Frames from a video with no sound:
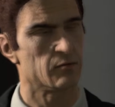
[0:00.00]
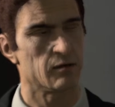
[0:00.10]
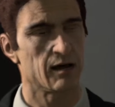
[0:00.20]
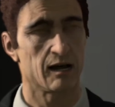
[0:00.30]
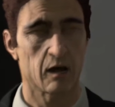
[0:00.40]

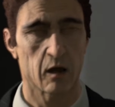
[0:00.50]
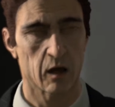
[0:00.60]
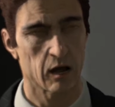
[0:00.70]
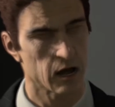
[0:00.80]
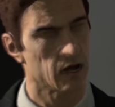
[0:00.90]
Second
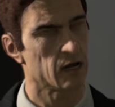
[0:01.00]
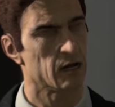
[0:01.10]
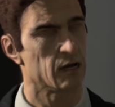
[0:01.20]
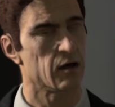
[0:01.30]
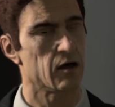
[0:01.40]
question
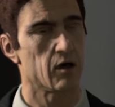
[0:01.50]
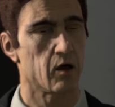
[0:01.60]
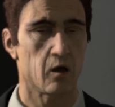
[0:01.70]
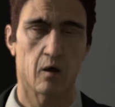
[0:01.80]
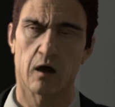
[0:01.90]
is,
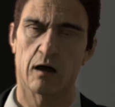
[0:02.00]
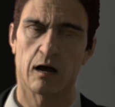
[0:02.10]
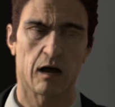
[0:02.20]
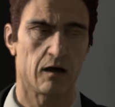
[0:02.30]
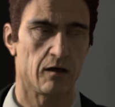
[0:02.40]
what
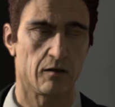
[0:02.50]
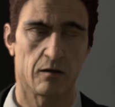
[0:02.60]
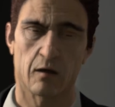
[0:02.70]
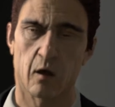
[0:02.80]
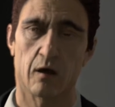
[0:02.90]
is your
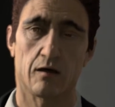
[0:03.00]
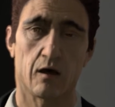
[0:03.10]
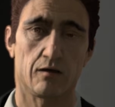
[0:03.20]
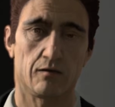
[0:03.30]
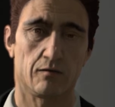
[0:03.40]
favorite
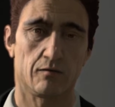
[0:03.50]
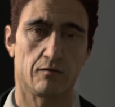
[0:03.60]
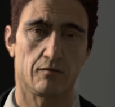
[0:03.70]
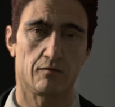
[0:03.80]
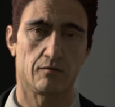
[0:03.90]
Pokemon?
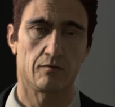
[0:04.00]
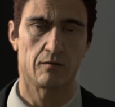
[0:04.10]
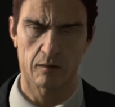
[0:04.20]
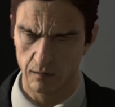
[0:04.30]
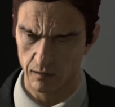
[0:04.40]

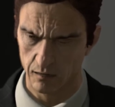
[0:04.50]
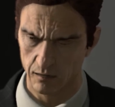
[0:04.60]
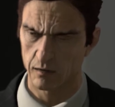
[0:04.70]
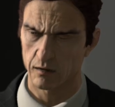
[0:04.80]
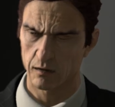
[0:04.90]

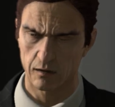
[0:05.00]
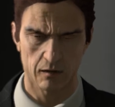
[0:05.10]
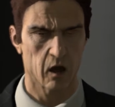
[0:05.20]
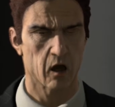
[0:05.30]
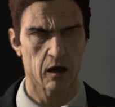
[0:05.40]

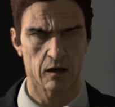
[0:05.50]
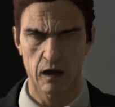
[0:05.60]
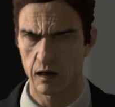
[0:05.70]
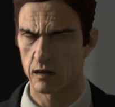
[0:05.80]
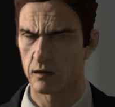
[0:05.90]

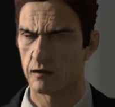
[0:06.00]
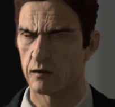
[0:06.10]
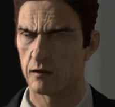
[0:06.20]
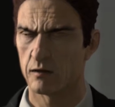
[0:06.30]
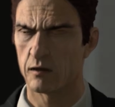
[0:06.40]
Pokemon.
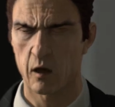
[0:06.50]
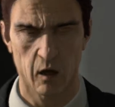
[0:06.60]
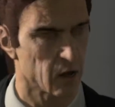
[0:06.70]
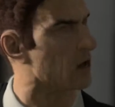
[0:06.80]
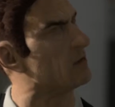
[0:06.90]

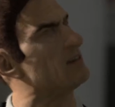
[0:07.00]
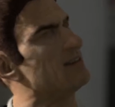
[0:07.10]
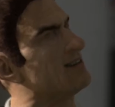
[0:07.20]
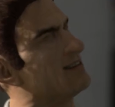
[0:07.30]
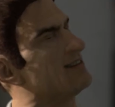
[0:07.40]
Who the hell
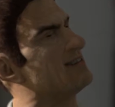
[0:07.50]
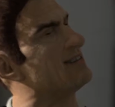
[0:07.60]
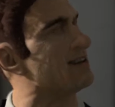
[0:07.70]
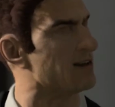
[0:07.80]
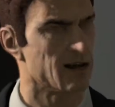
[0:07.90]
made these
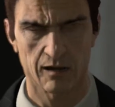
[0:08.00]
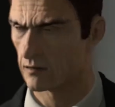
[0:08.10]
questions?